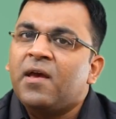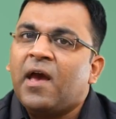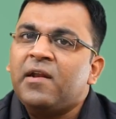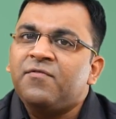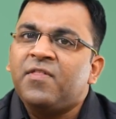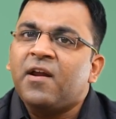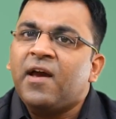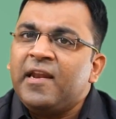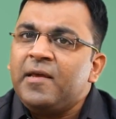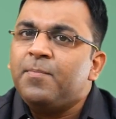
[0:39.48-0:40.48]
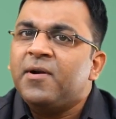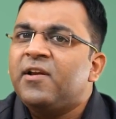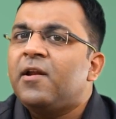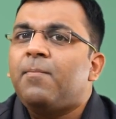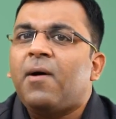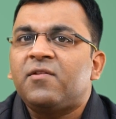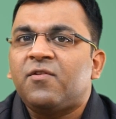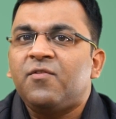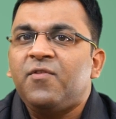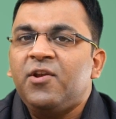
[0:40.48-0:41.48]
And if there are any particular parts
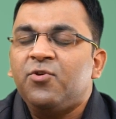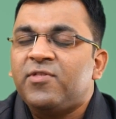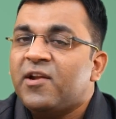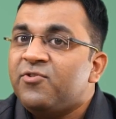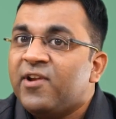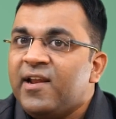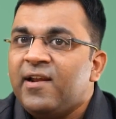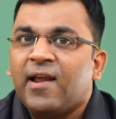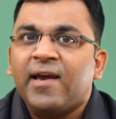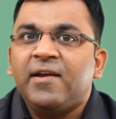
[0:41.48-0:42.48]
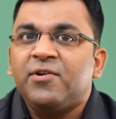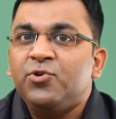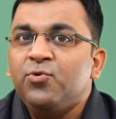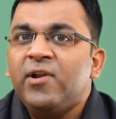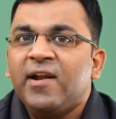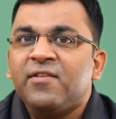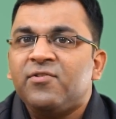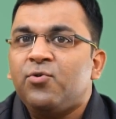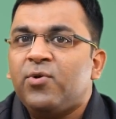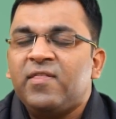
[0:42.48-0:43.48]
of the video that you really like, do let
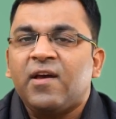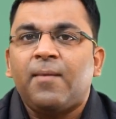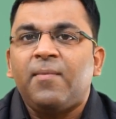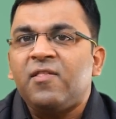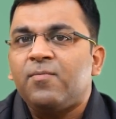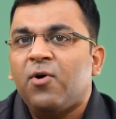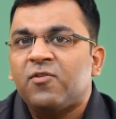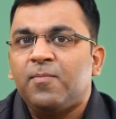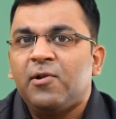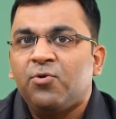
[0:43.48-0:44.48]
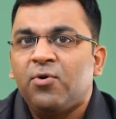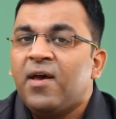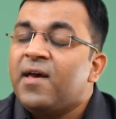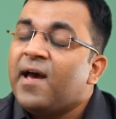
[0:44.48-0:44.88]
us know in the comments box below,